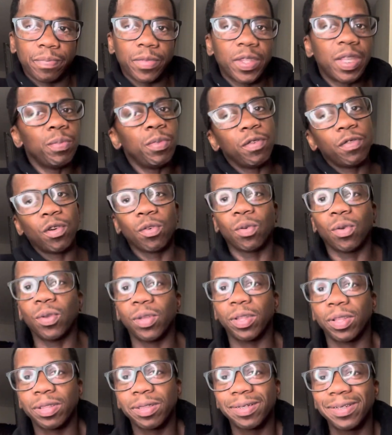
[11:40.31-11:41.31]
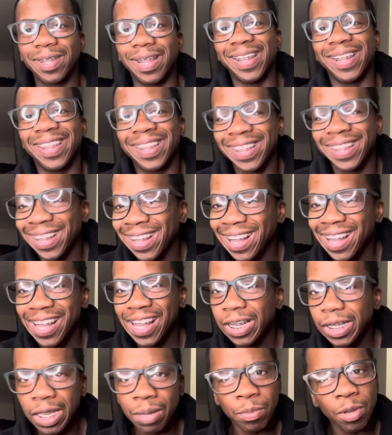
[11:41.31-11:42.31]
Give me a phone real quick.
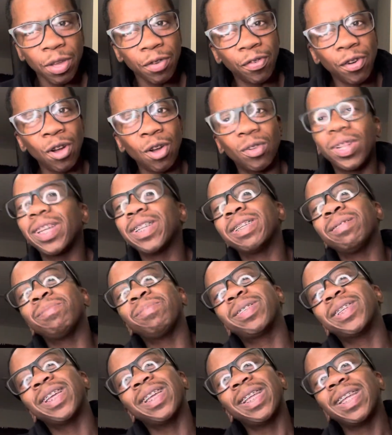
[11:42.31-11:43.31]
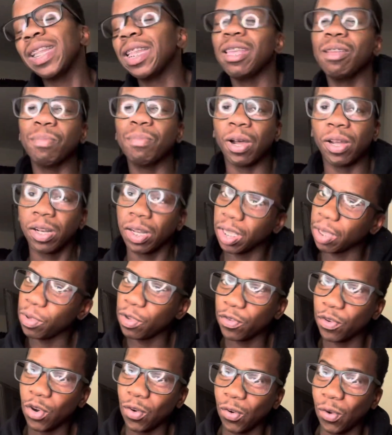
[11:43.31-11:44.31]
Give me a phone. Like, I'm saying, it ain't even about no. Give me
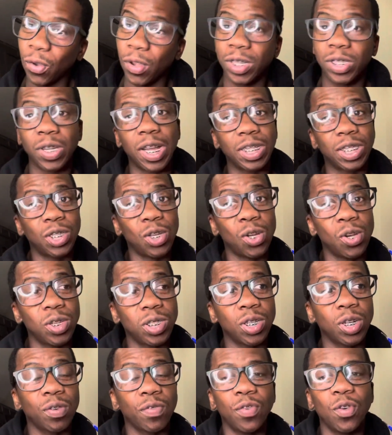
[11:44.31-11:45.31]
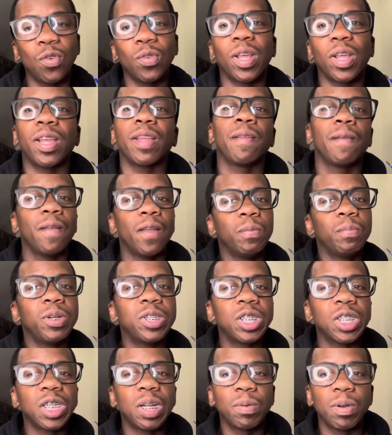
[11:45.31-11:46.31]
a phone real quick. So I tossed her the phone, like,
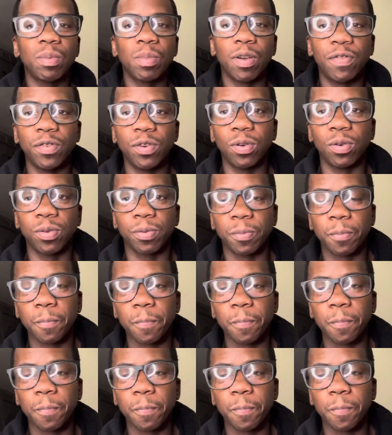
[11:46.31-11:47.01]
put your number in my phone.